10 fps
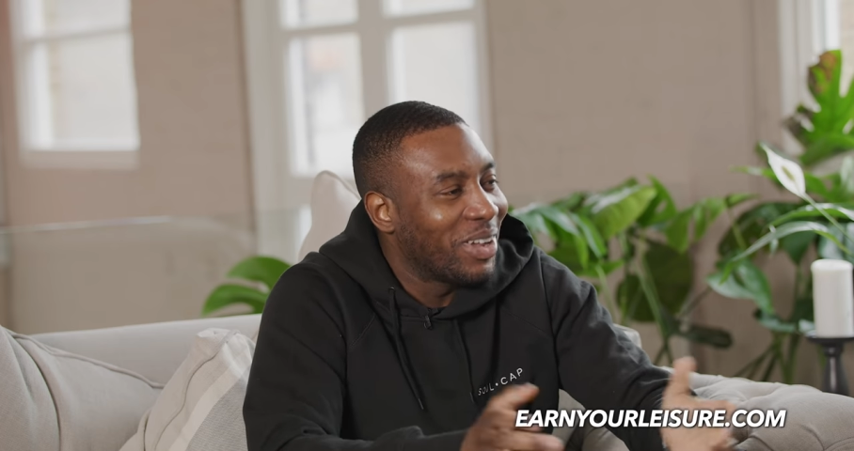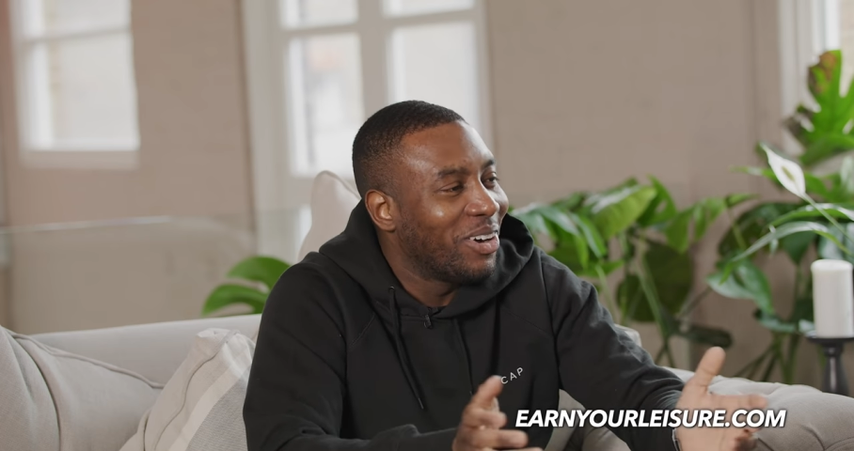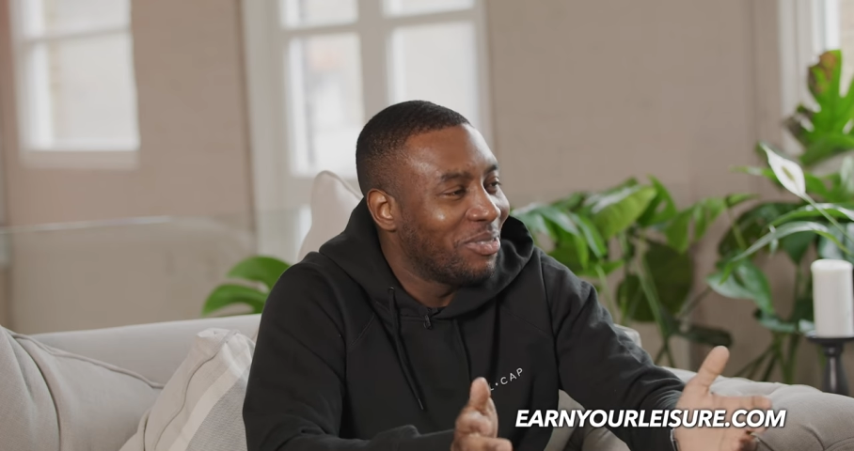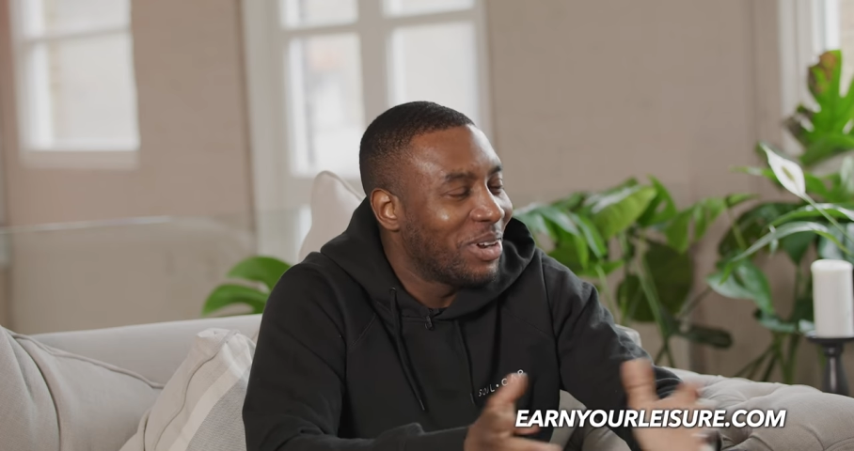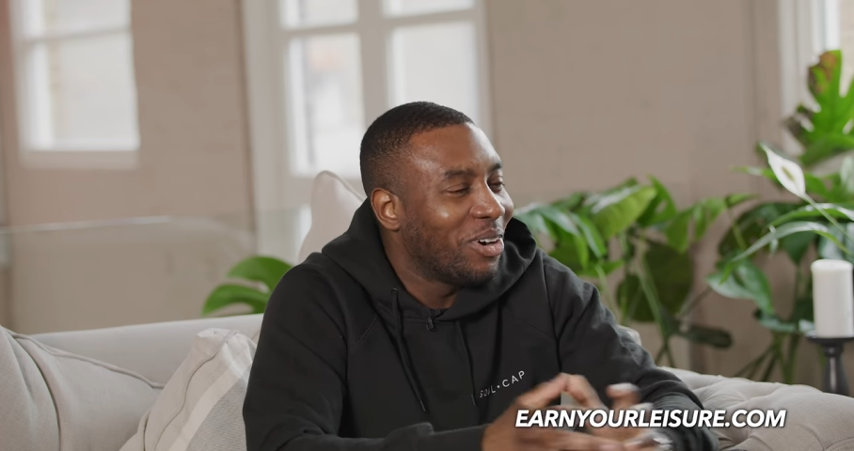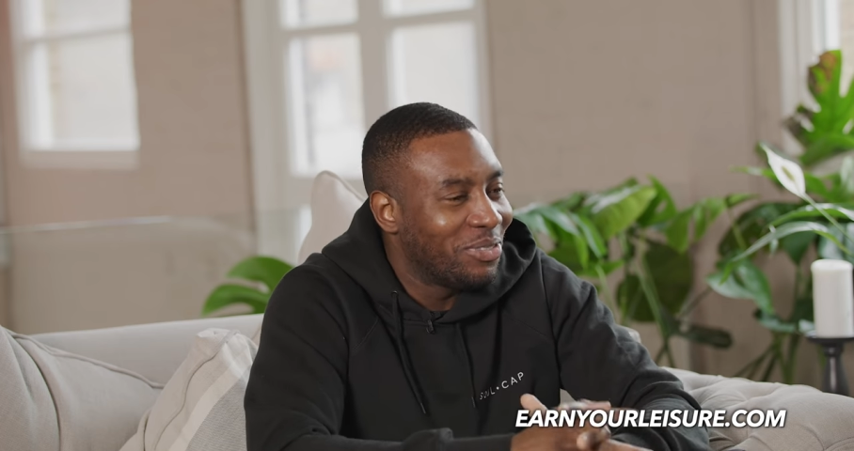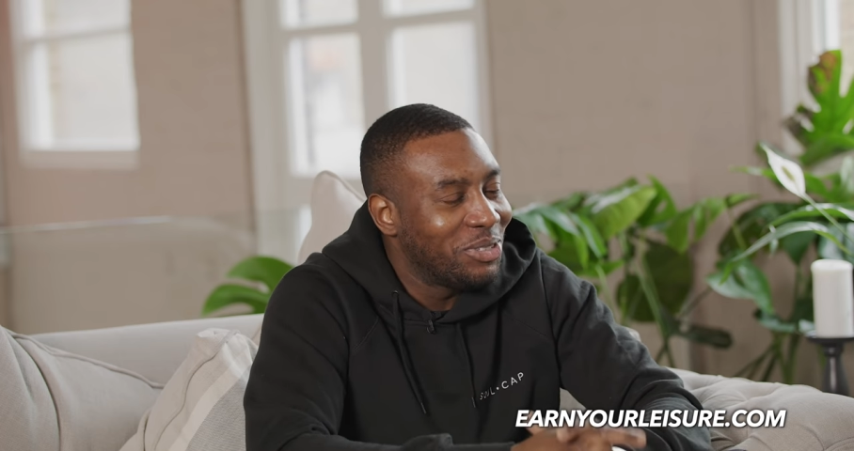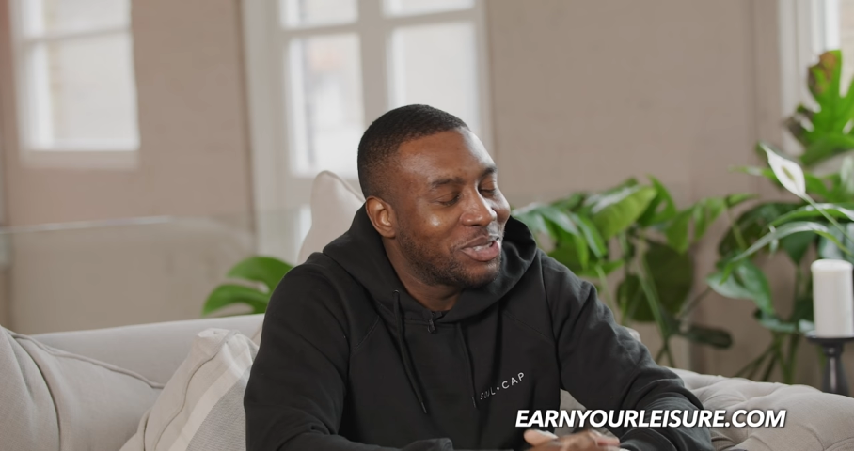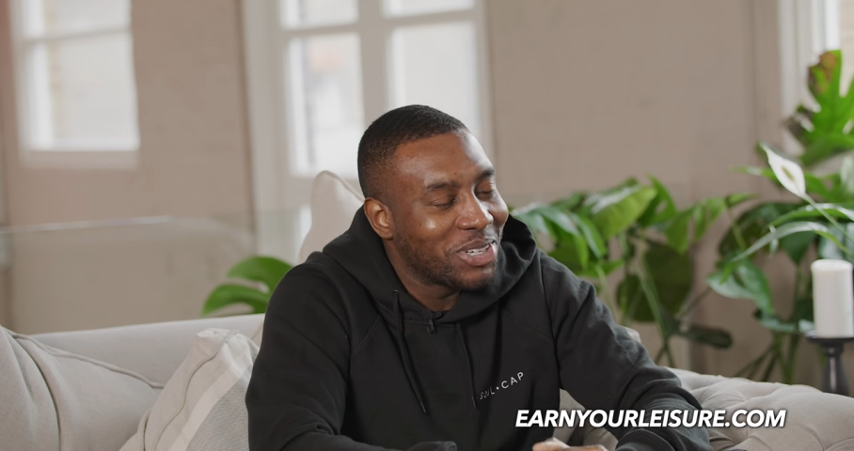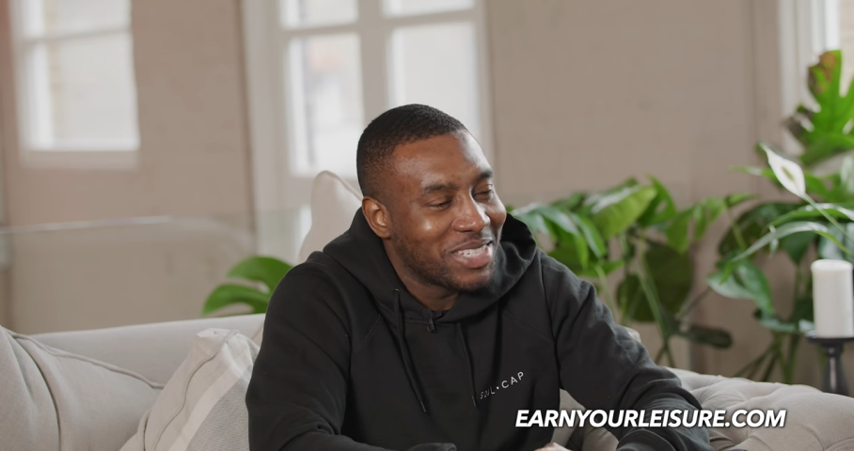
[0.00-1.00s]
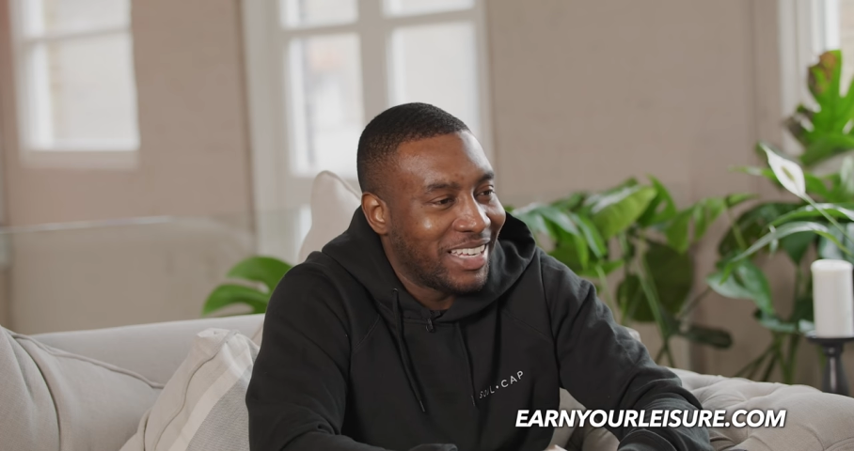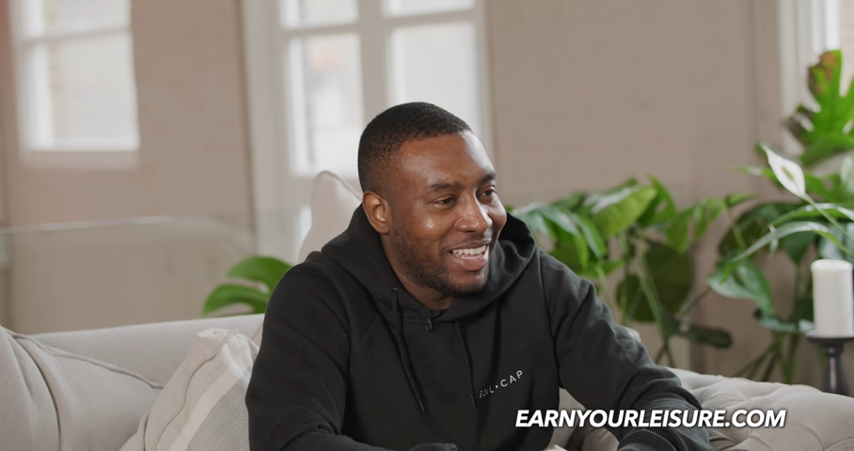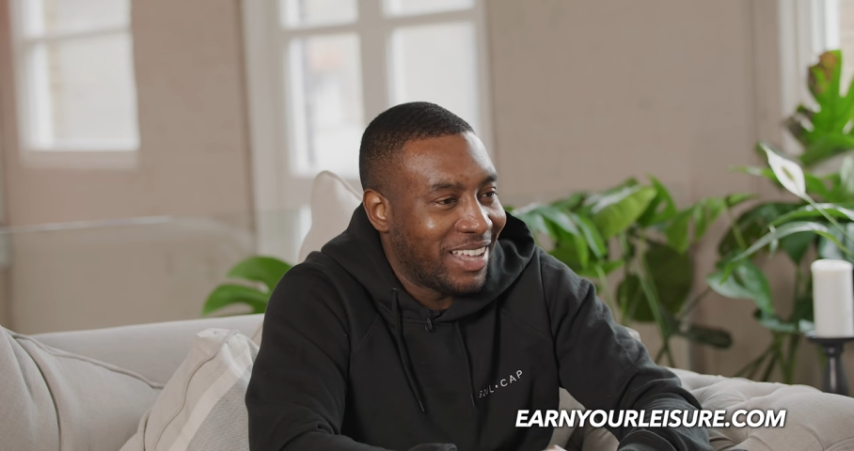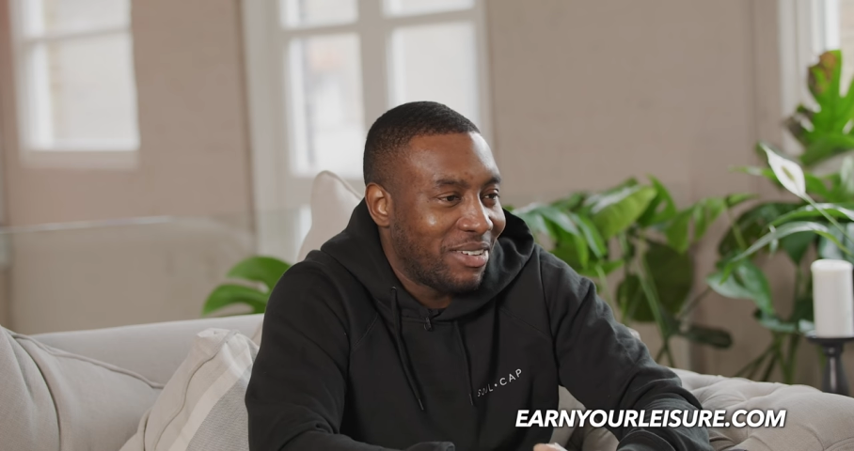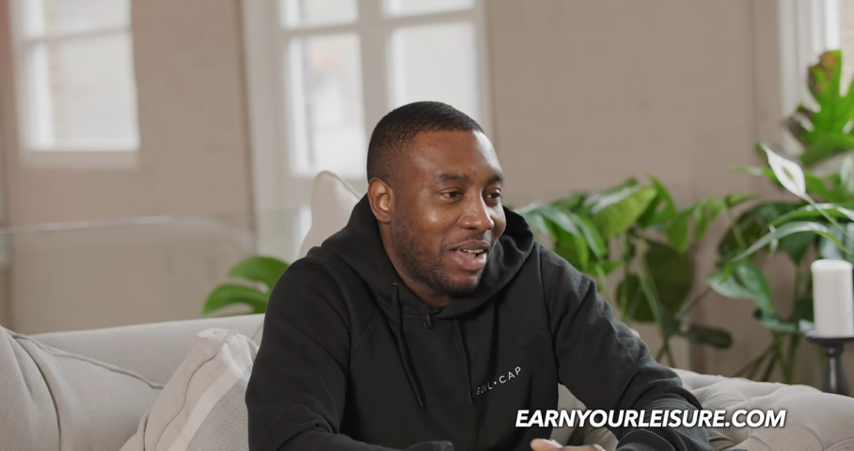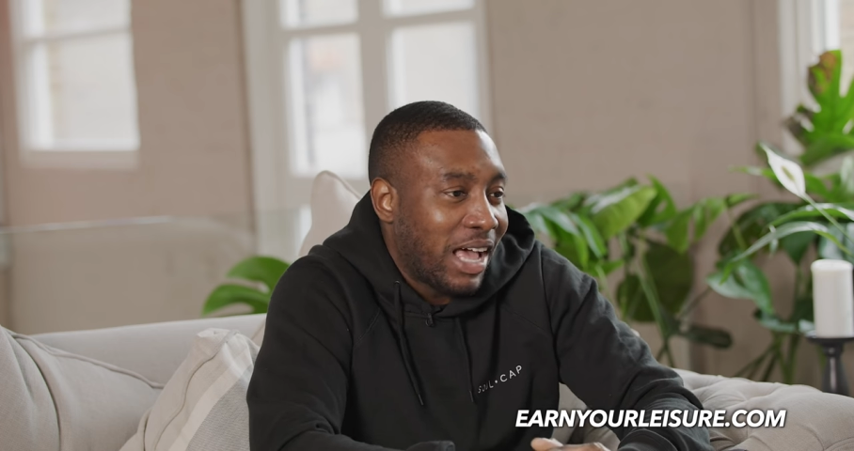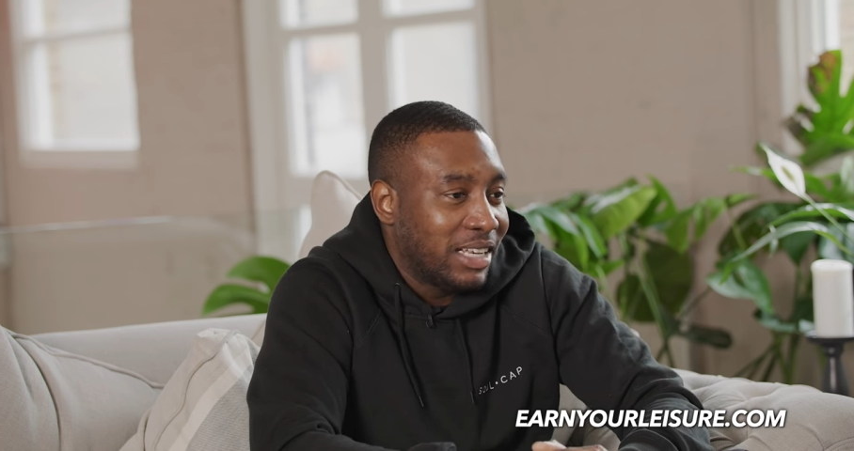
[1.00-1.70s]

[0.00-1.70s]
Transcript: we got we got a few shots in there.